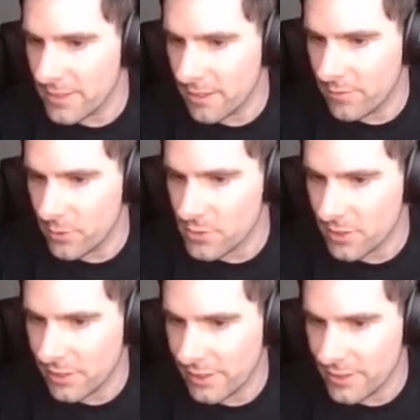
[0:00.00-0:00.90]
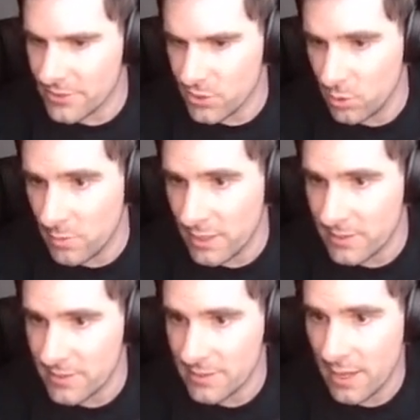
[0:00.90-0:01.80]
The vote's gonna last 2
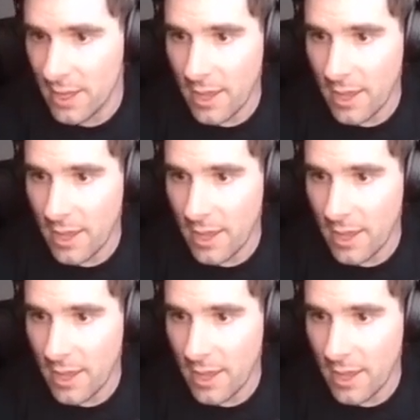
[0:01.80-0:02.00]
minutes,